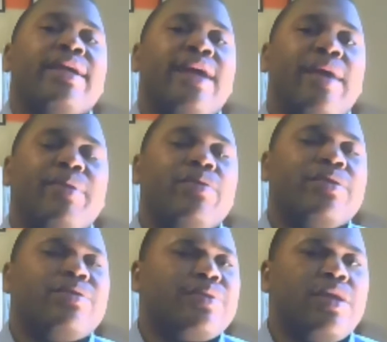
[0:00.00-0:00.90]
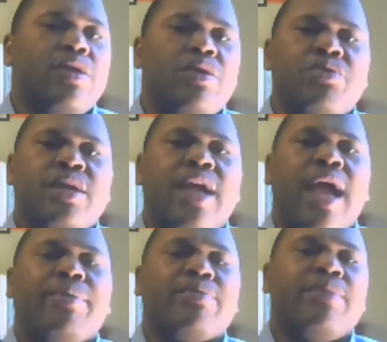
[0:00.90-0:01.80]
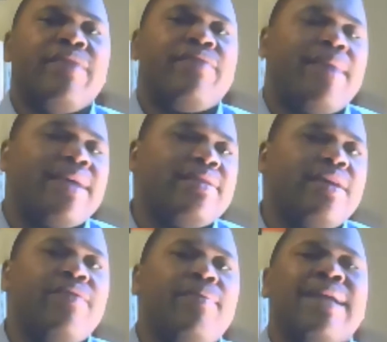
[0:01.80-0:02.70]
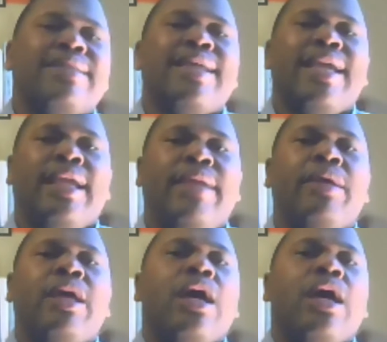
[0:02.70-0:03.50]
company, which was a huge accomplishment for myself and my team.